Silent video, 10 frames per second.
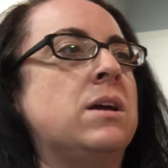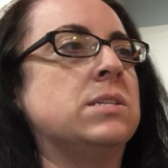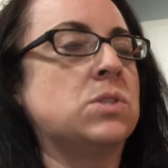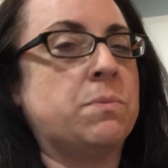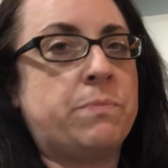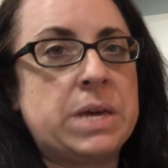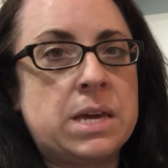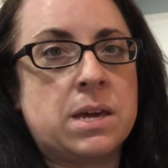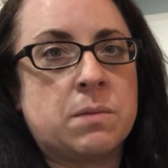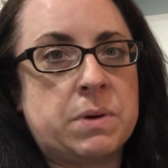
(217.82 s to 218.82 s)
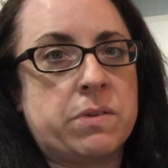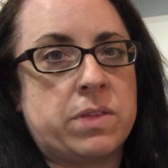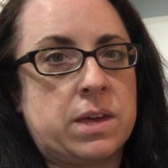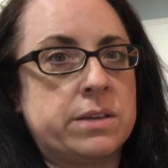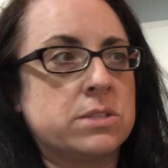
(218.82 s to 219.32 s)
So the big
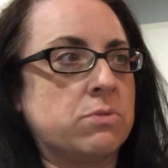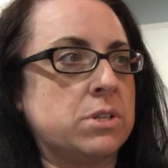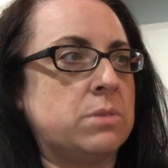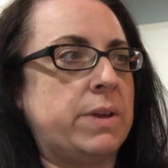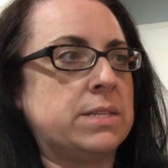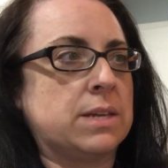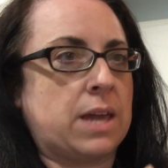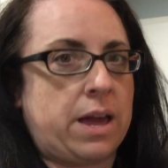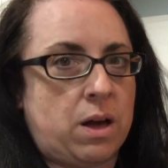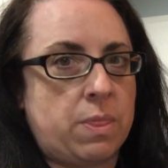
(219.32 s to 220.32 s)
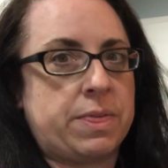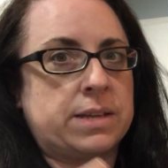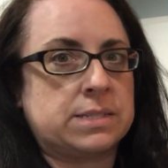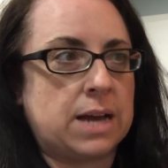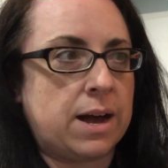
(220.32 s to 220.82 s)
thing is going to be to count
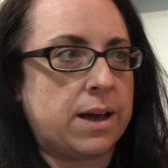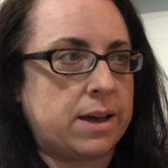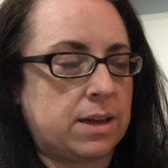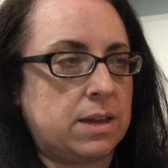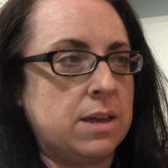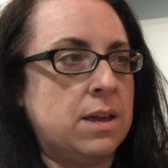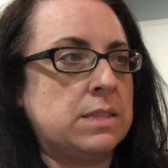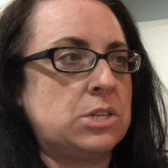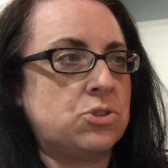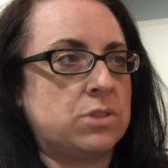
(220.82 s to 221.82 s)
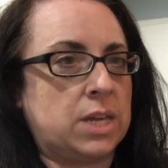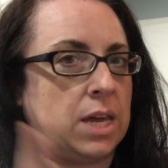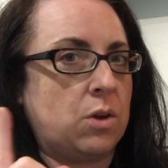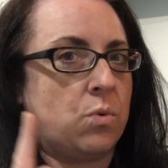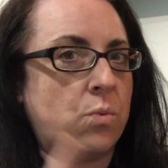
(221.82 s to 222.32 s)
that tie that you're
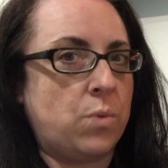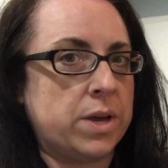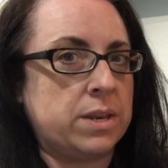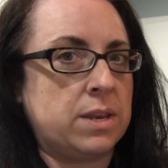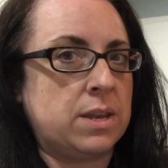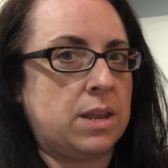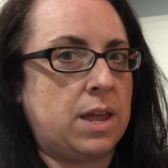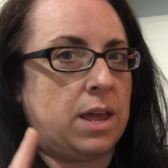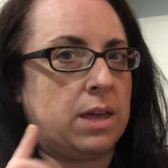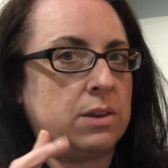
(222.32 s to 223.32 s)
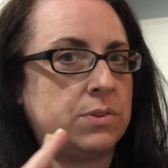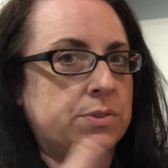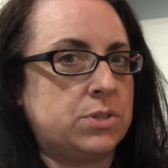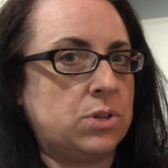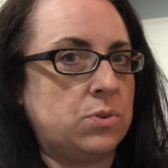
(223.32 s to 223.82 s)
thinking 1 and
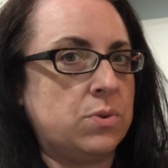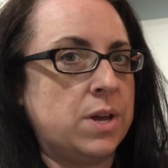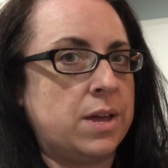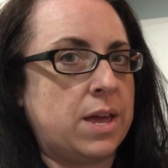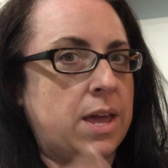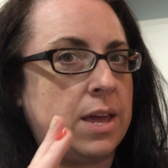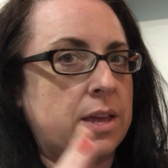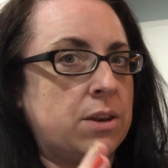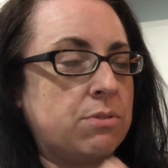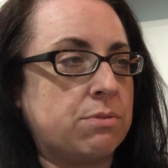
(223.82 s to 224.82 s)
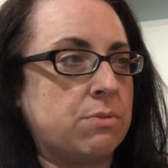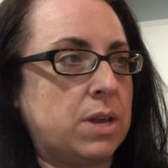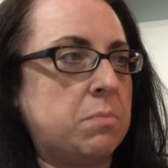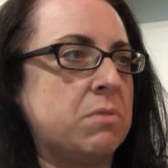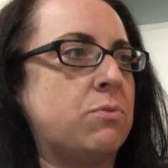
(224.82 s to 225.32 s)
2 and
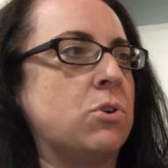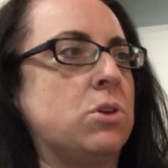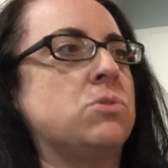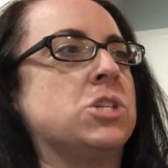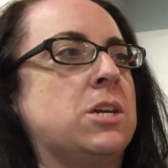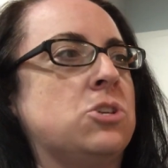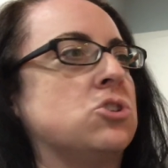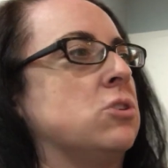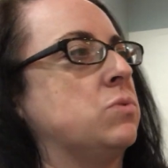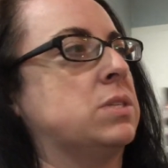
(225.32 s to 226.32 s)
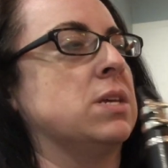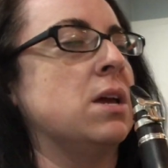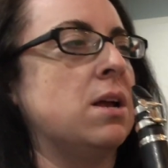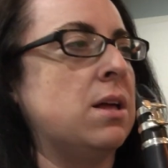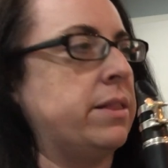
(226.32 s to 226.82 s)
3 before you change notes.
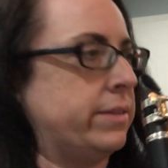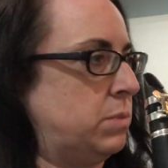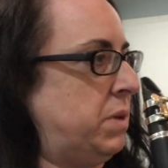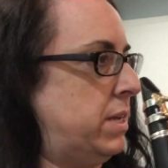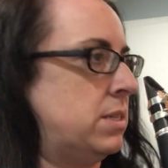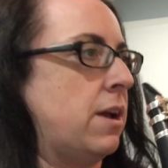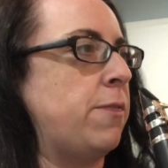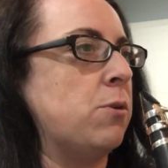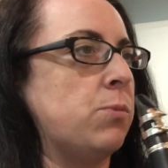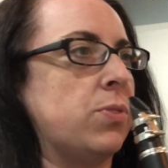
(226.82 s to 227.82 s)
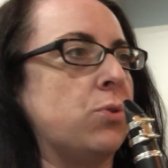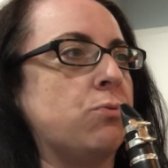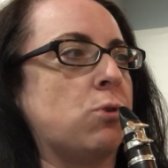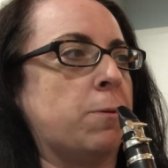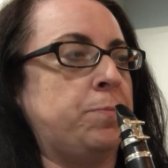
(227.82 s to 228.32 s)
Let's play it together, 1 through
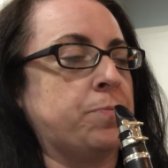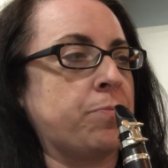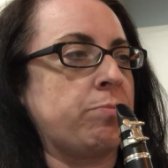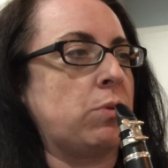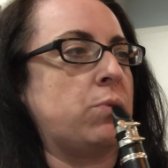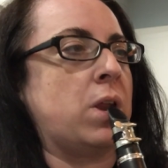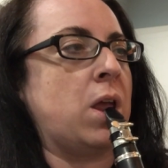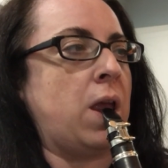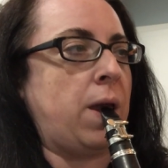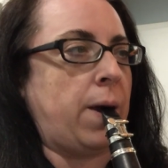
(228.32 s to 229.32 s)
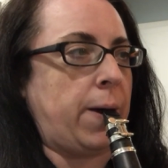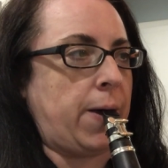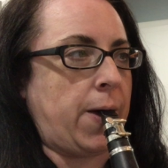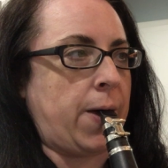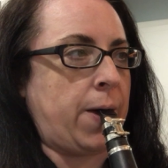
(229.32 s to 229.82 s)
4. Ready
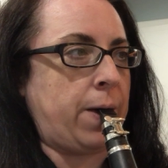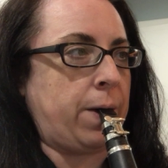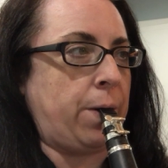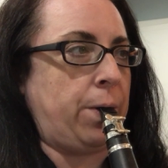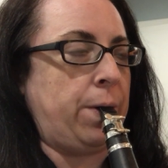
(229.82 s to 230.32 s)
and go.